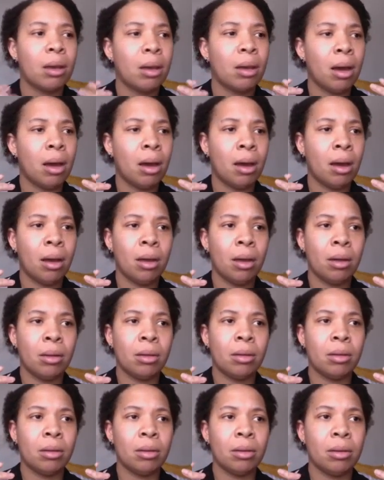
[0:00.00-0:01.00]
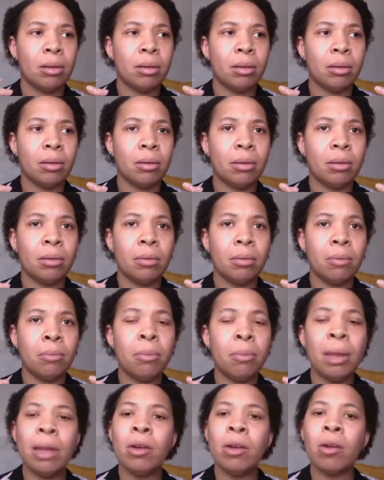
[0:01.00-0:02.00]
uh,
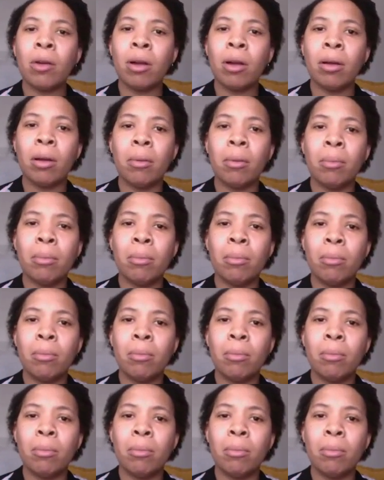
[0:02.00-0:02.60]
men are